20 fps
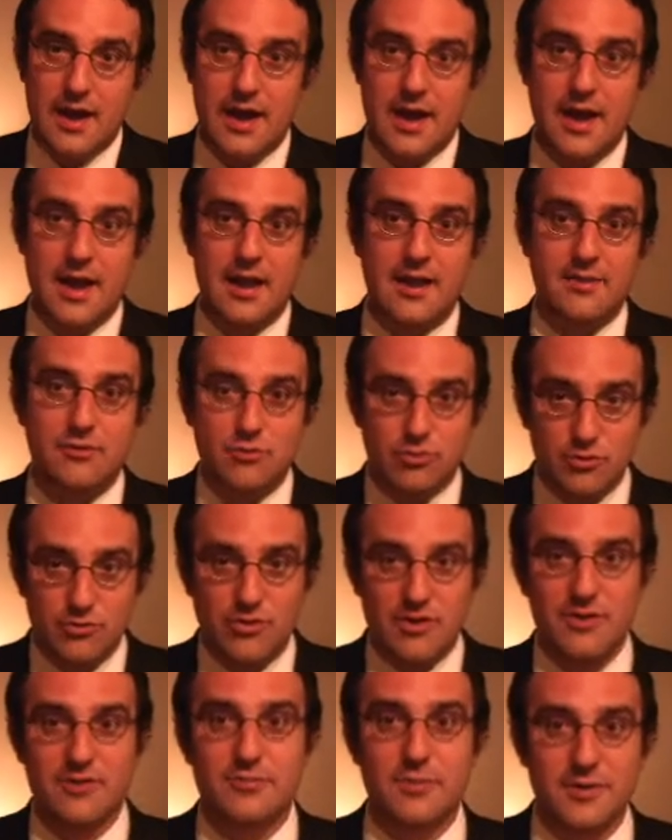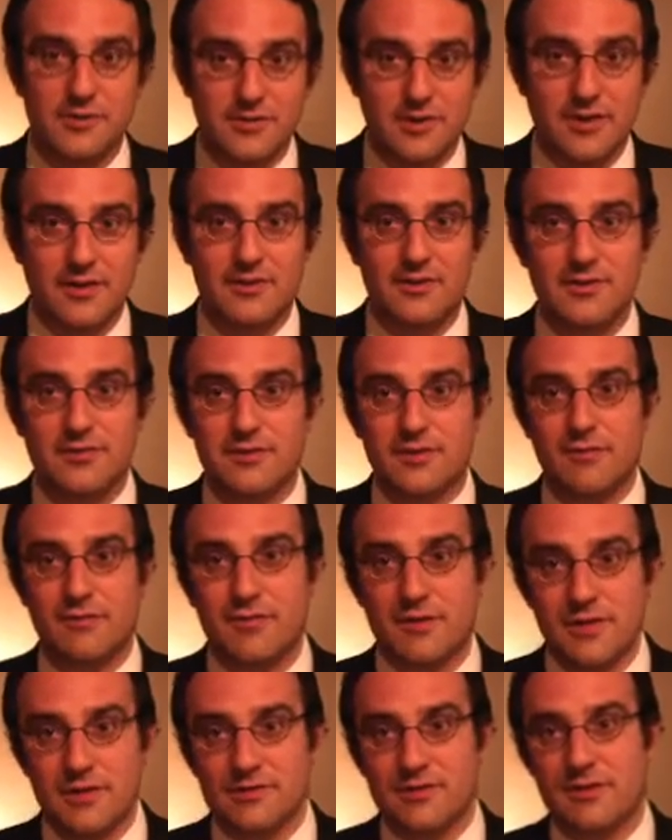And Duchenne's muscular
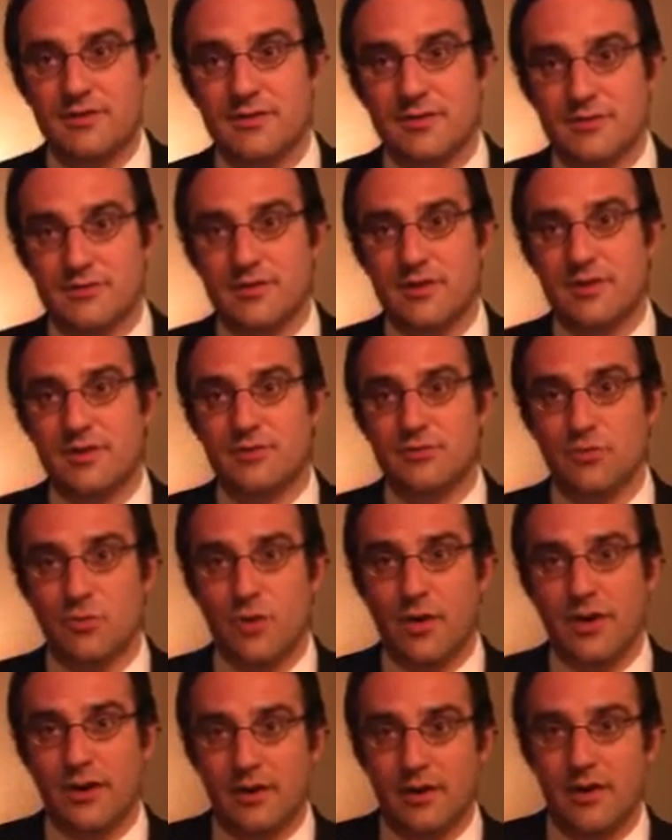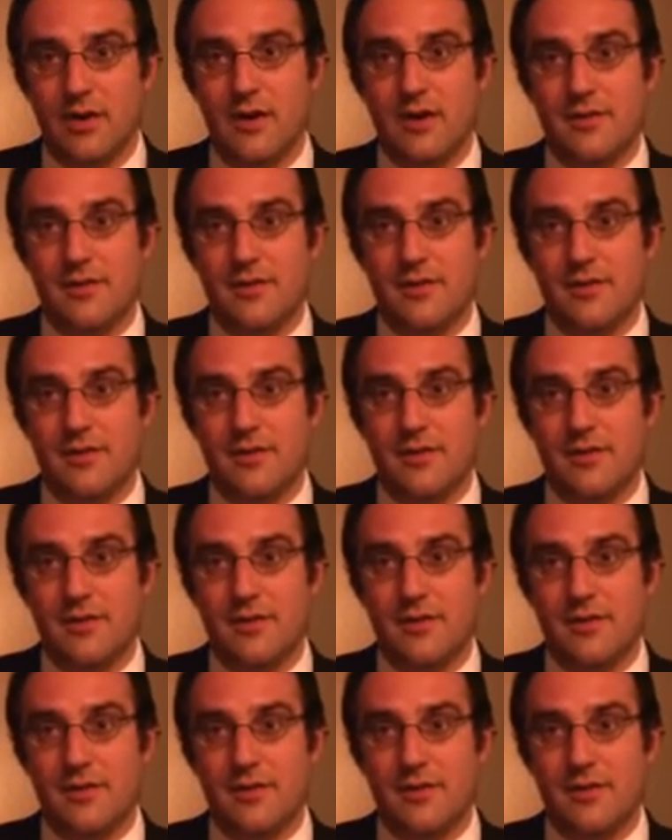dystrophy is a disease where